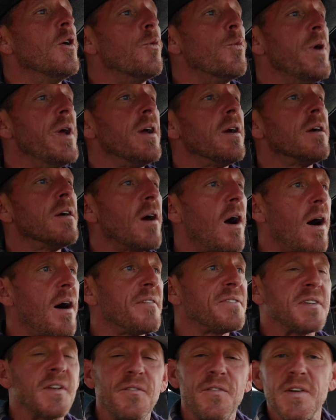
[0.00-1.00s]
we're
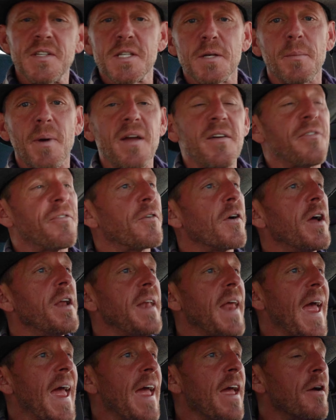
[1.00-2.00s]
off to visit my
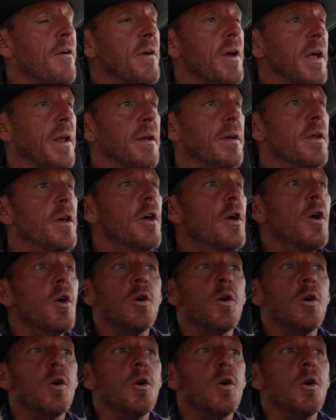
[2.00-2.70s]
friend Aaron,